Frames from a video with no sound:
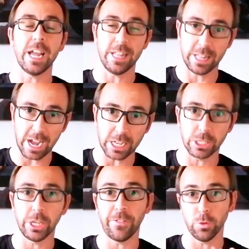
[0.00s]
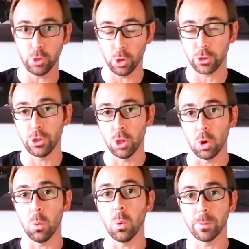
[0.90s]
And thus, if you don't
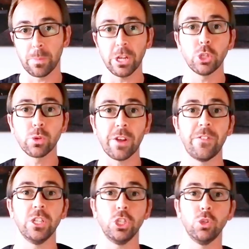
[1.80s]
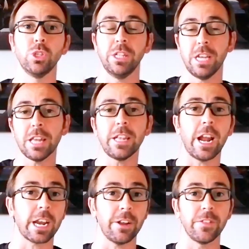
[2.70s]
know what pressure reference is using the other
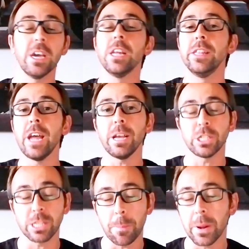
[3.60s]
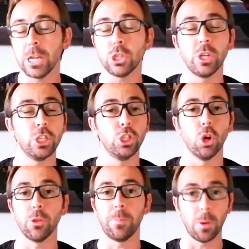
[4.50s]
aircraft, the separation is
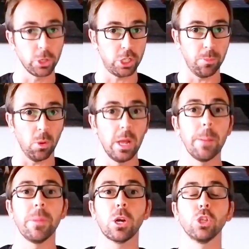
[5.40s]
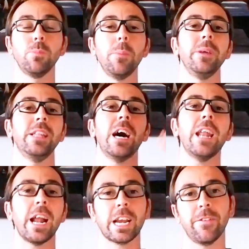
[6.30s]
not possible. Because maybe
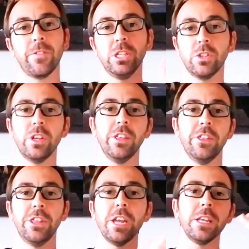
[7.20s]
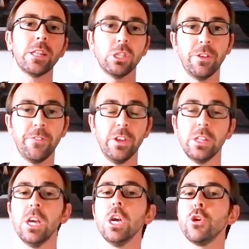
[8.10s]
that aircraft is reading 30,000
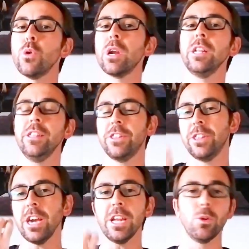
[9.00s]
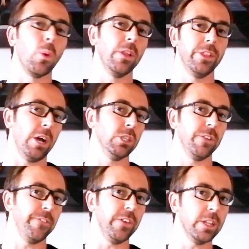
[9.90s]
feet, you are reading
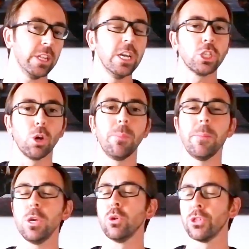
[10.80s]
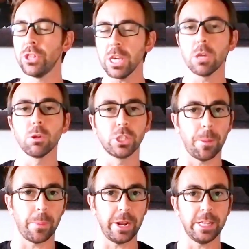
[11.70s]
31,000 feet, so maybe you think you
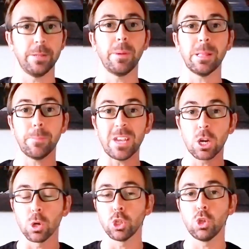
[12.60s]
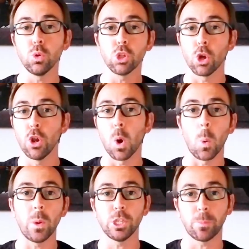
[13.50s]
separated, but because you don't know
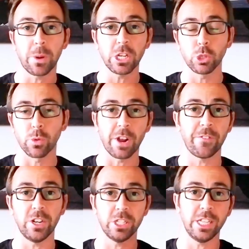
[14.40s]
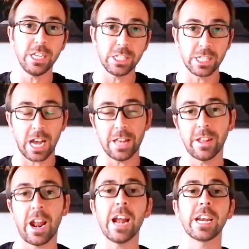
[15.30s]
which pressure reference these
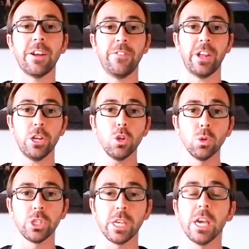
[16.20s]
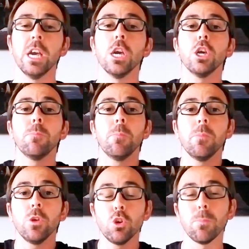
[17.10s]
other aircraft are using,
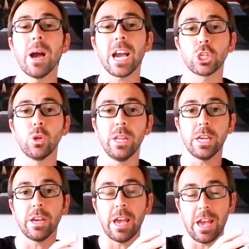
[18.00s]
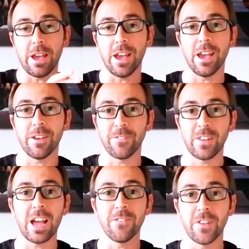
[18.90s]
you might actually
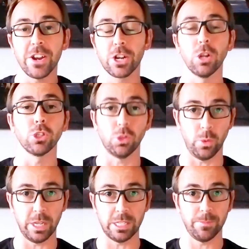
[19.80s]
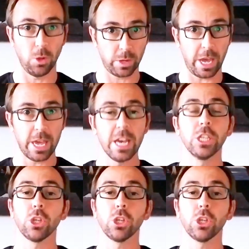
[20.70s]
fly very close to it, okay?